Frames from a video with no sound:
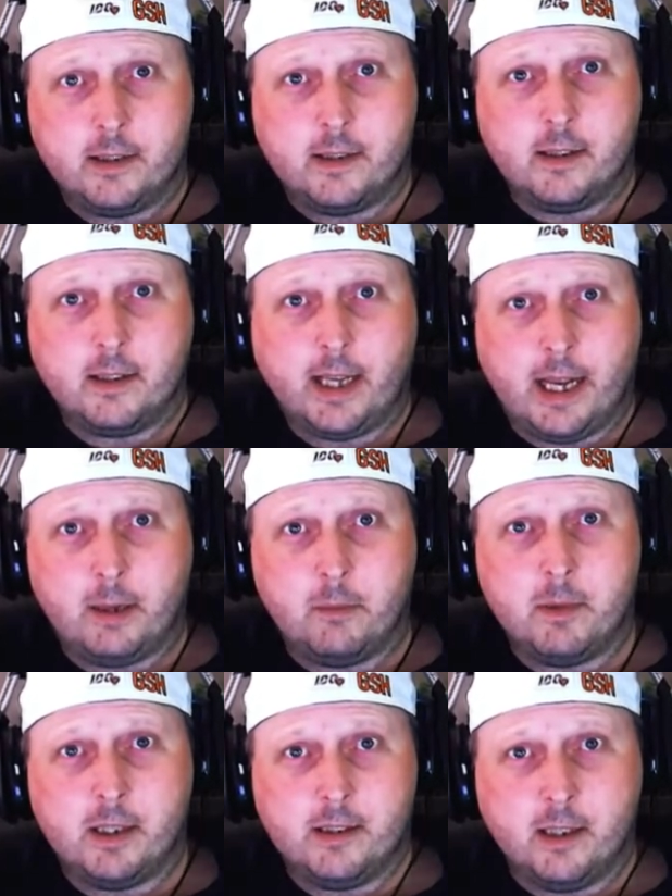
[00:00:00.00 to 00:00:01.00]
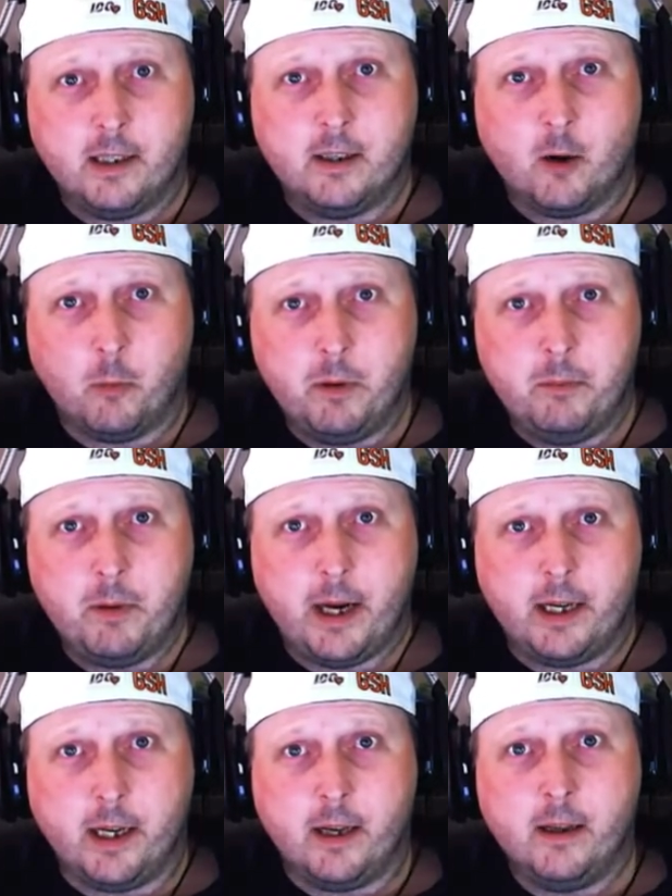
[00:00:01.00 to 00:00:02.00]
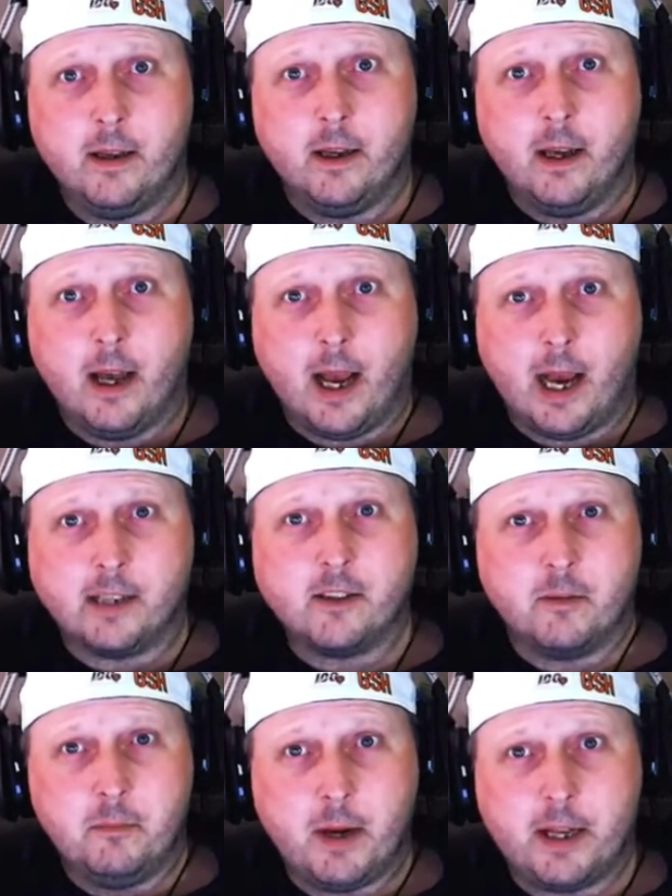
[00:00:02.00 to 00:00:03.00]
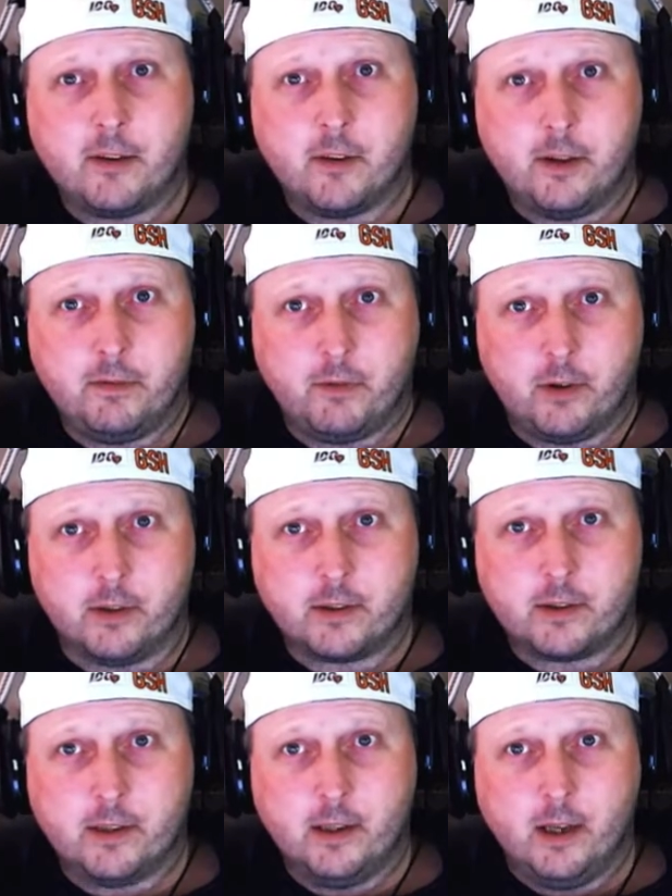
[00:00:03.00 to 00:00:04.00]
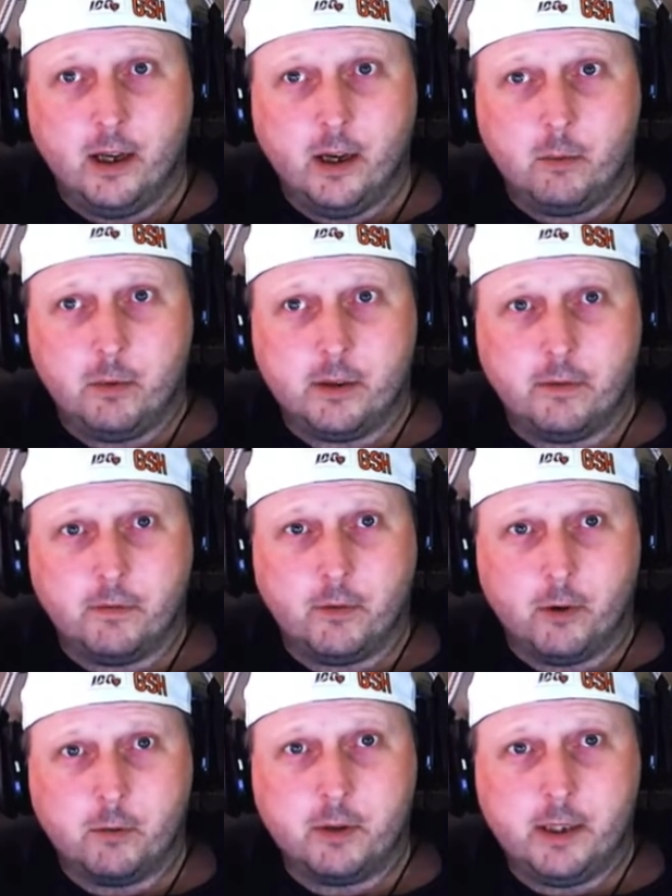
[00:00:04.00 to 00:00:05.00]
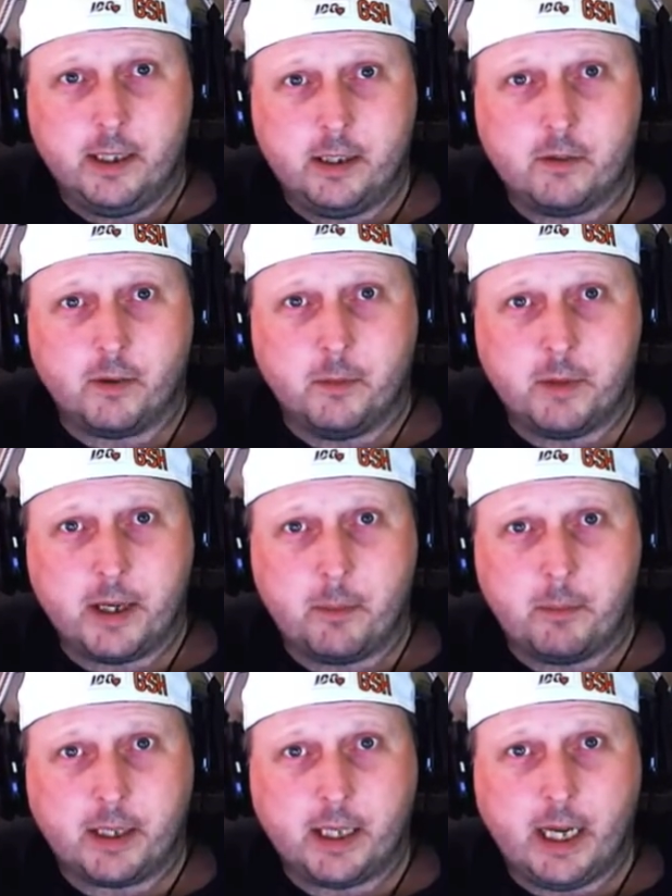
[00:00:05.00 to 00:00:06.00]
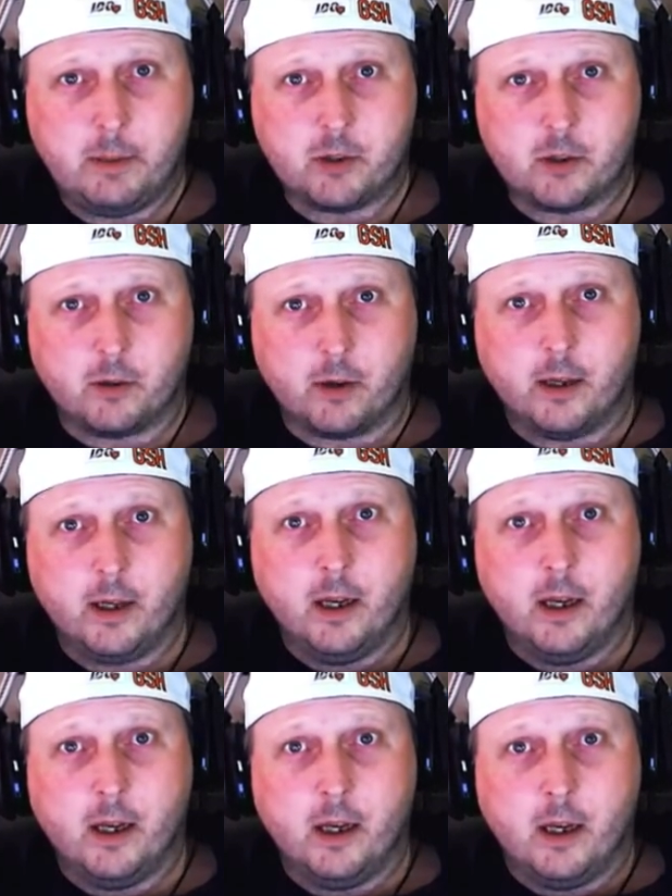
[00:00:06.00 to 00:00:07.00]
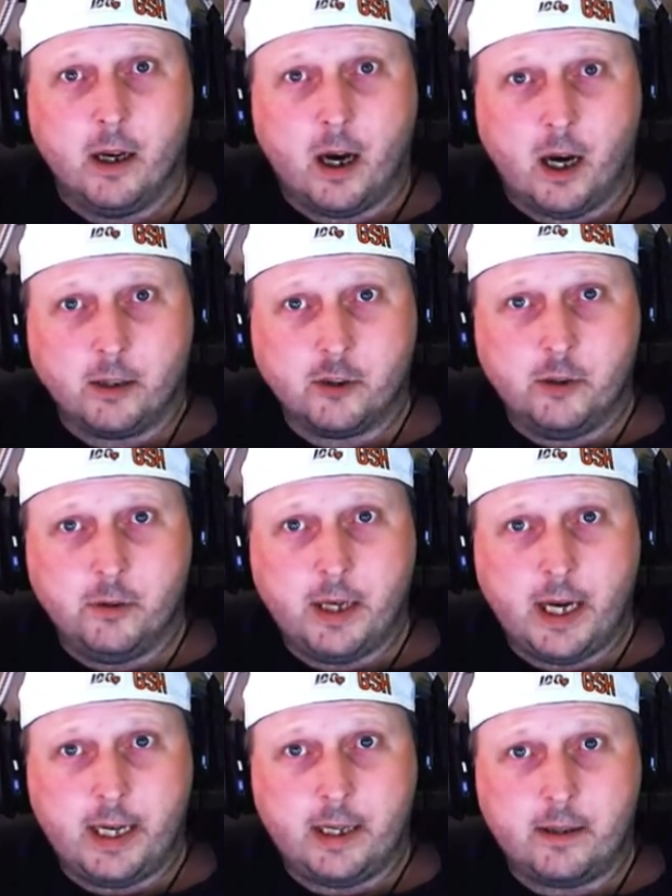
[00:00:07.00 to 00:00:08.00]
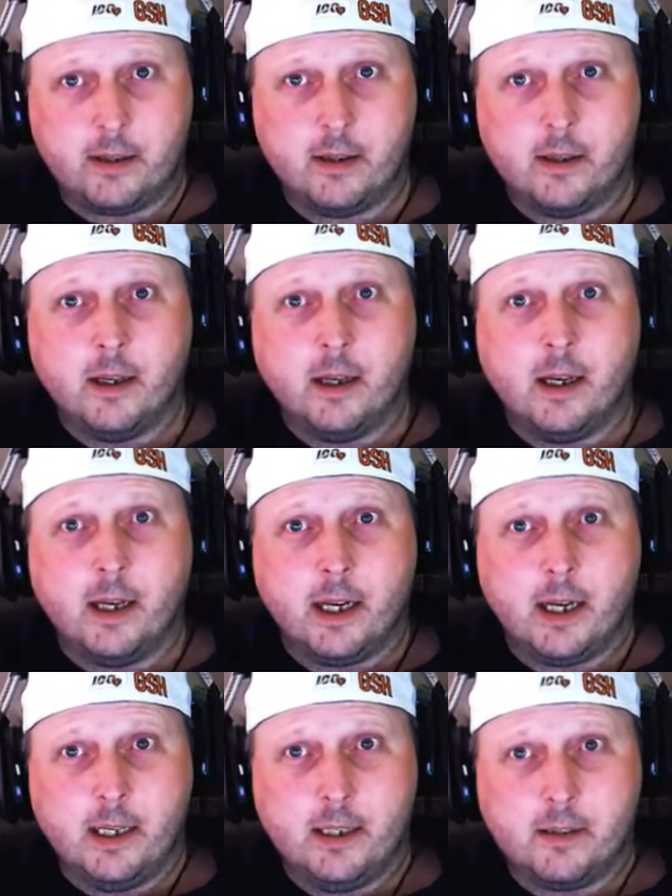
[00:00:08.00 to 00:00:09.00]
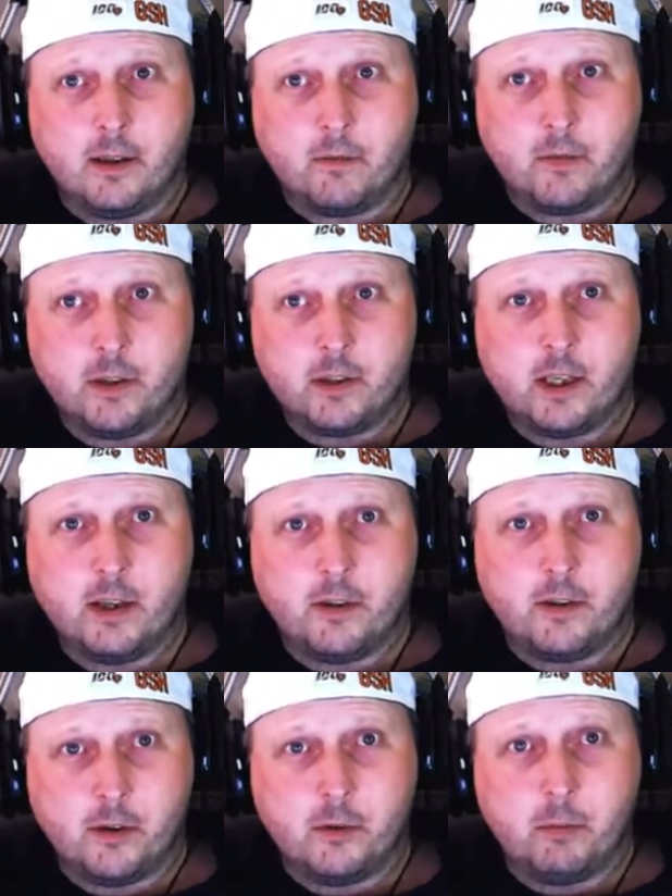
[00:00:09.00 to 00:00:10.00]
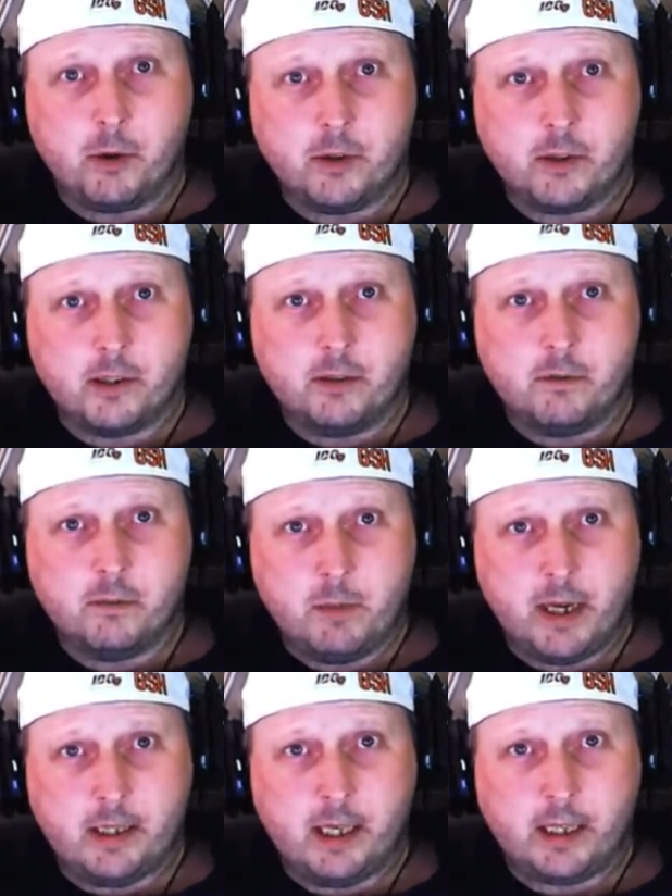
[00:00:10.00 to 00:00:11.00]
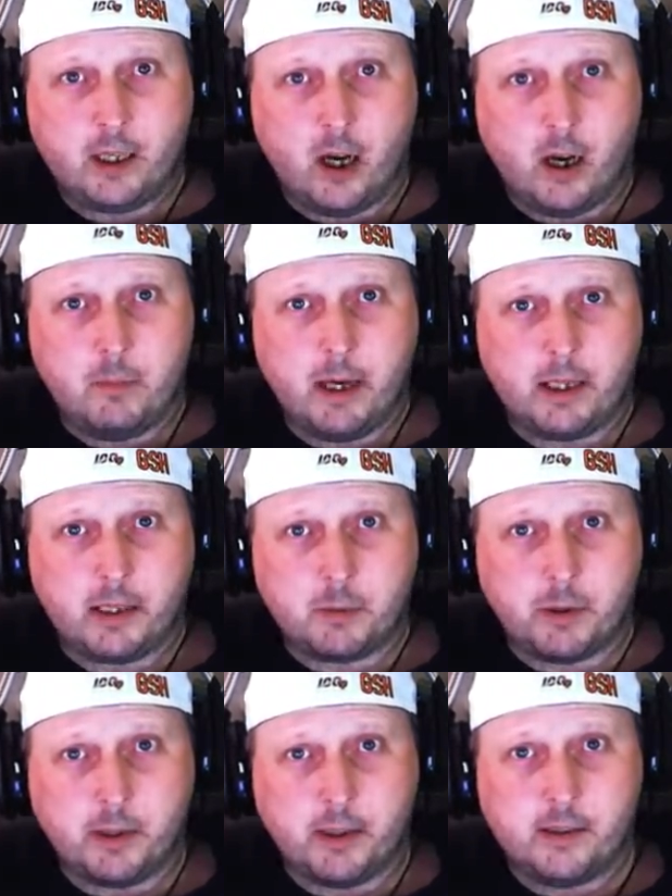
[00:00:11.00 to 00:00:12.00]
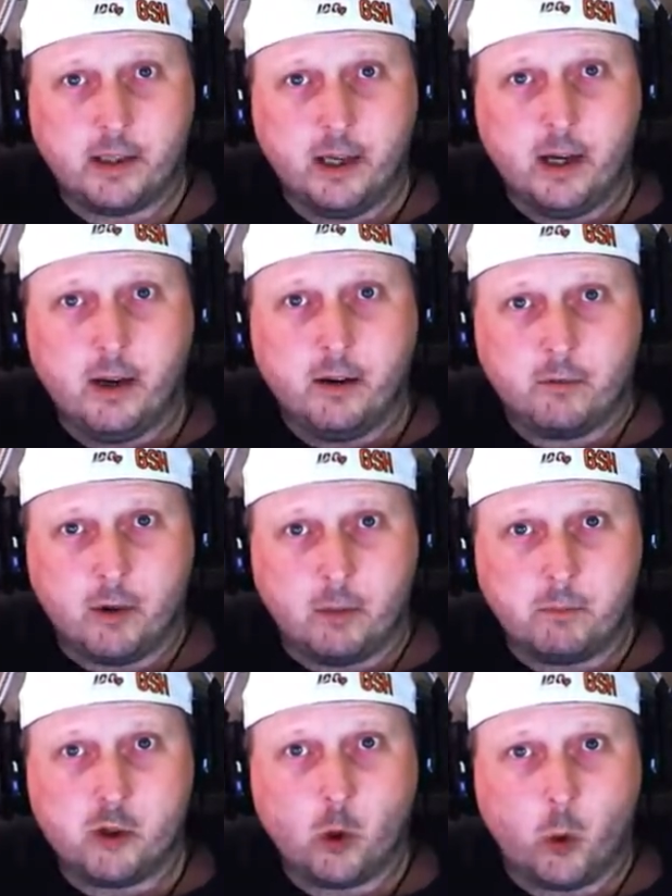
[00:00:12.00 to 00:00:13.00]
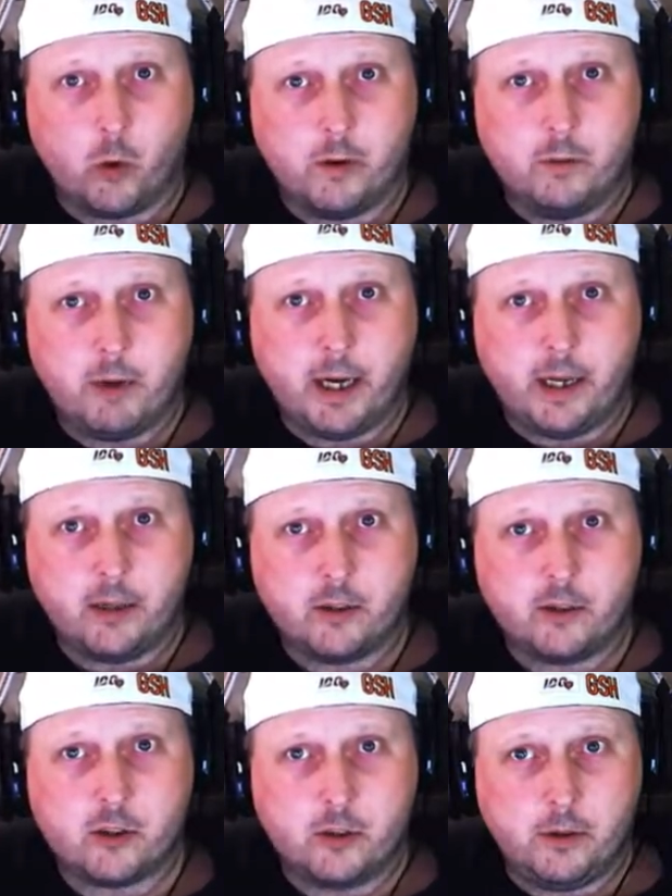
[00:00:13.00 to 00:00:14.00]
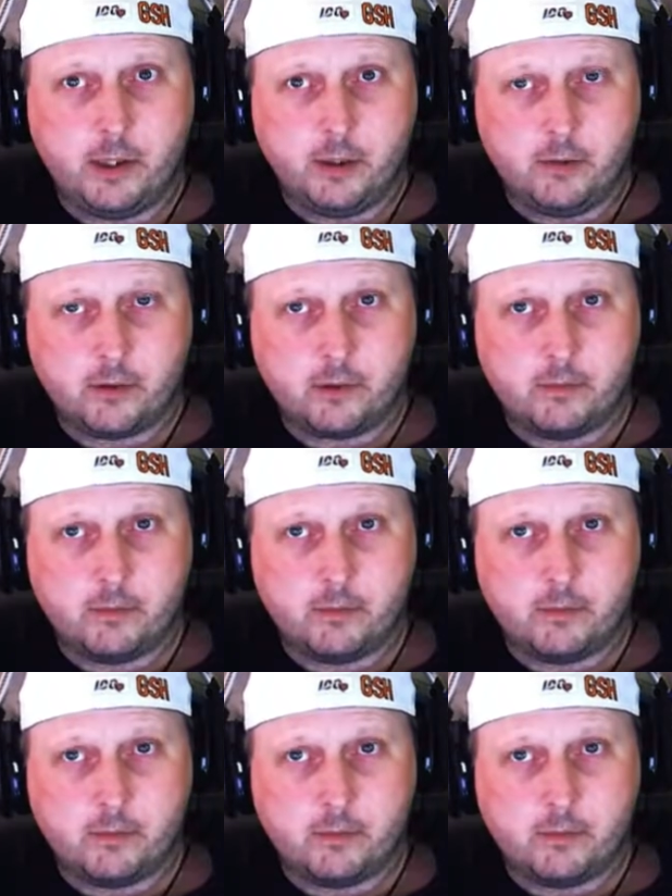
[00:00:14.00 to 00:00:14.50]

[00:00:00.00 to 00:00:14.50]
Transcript: Game is in an open beta as of May 31st, with the full release from the Epic Game Store on June 8th. It is a first and third person melee combat experience from Torn Banner Studios.